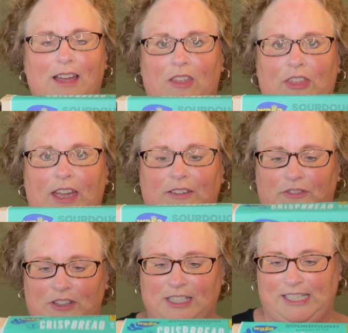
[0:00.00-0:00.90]
thing
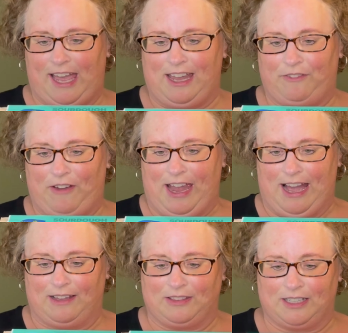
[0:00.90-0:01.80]
for the day if I
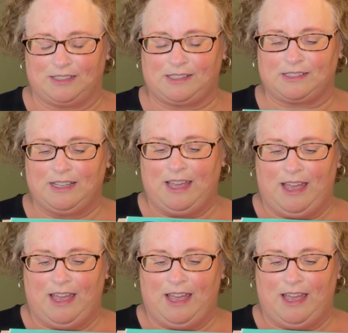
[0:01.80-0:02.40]
had this.